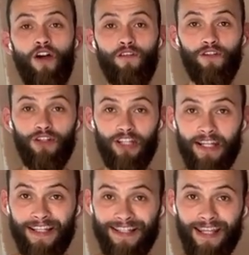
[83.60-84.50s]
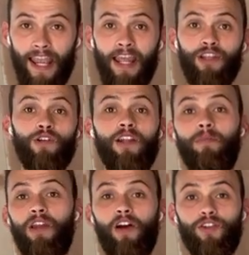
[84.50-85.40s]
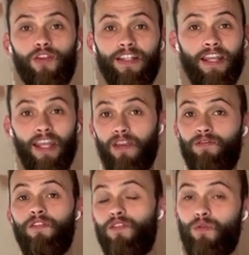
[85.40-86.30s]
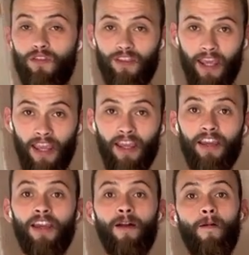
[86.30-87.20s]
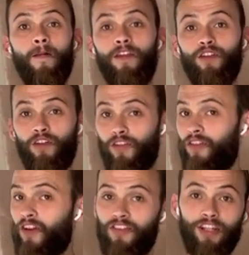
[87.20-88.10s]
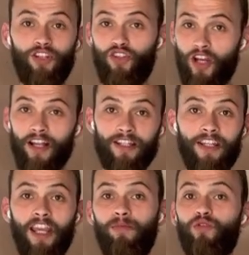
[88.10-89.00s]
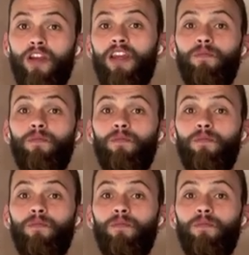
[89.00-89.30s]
for you to continually be hydrating. Even if you think you're not thirsty, just keep drinking